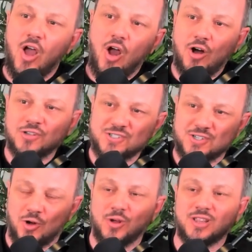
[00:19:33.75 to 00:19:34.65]

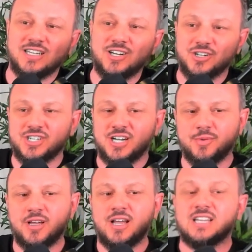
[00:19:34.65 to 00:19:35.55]
Also, with leadership,
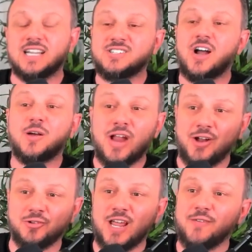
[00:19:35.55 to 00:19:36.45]
let's talk about
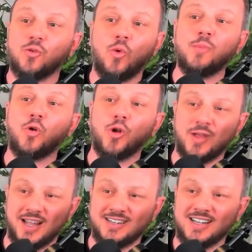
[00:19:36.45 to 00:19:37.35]
Andrew Tate for one more
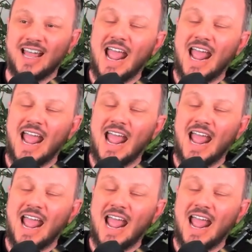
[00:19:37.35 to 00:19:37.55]
minute.